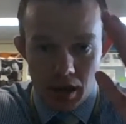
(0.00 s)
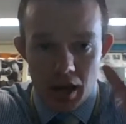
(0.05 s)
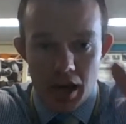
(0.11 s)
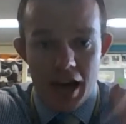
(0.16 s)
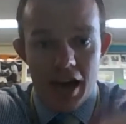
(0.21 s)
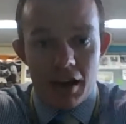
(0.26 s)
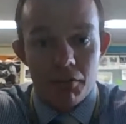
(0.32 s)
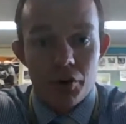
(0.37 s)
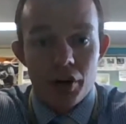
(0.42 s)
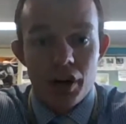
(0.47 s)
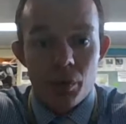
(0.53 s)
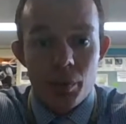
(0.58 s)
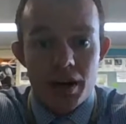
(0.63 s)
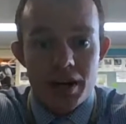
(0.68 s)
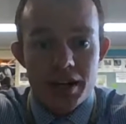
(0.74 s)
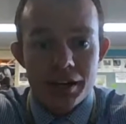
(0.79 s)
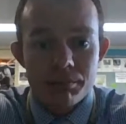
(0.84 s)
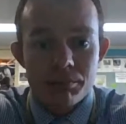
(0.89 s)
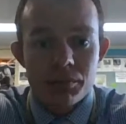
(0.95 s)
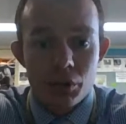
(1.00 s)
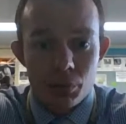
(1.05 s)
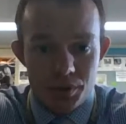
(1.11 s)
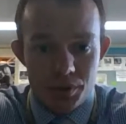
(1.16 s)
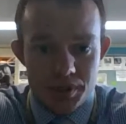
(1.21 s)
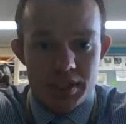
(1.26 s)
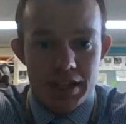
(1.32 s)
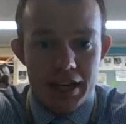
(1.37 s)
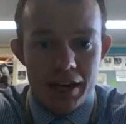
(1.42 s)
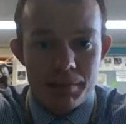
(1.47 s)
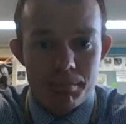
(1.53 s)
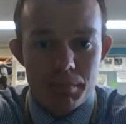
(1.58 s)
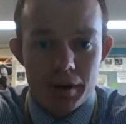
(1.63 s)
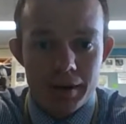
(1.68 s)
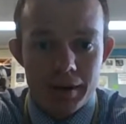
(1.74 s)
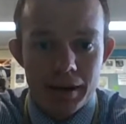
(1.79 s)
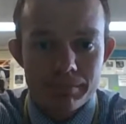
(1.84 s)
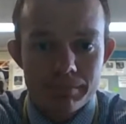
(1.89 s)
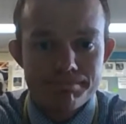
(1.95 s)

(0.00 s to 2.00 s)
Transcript: Have a great weekend, and we'll see you on Monday.